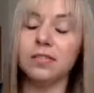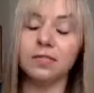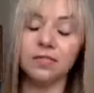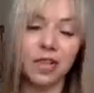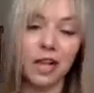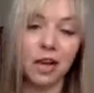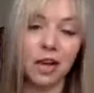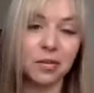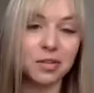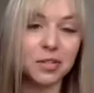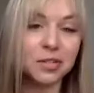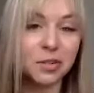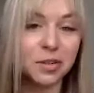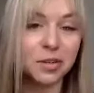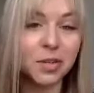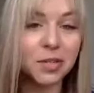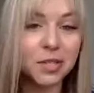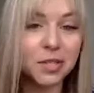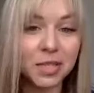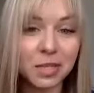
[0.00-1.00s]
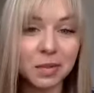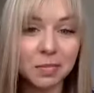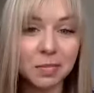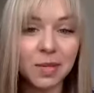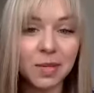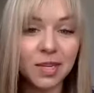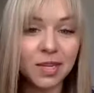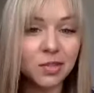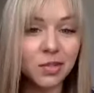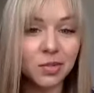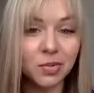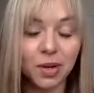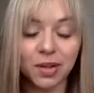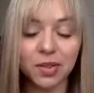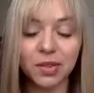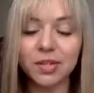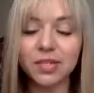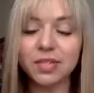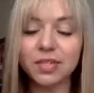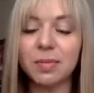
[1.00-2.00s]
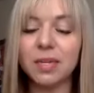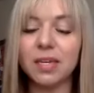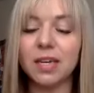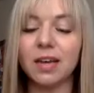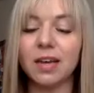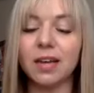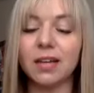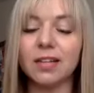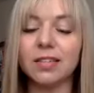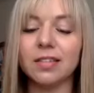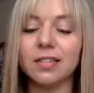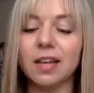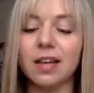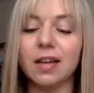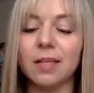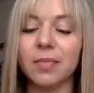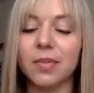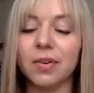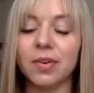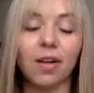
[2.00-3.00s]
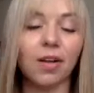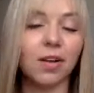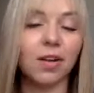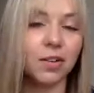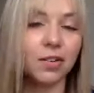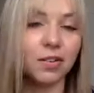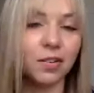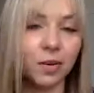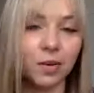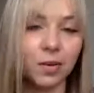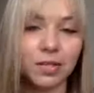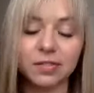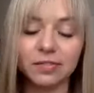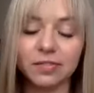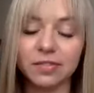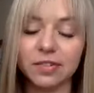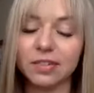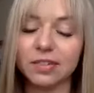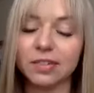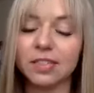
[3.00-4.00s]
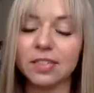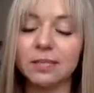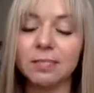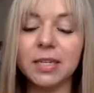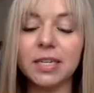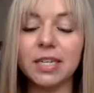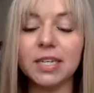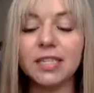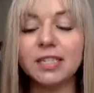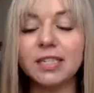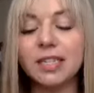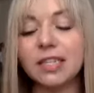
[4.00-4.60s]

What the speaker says: flowers or your team to others, because they're all going to grow at different speeds,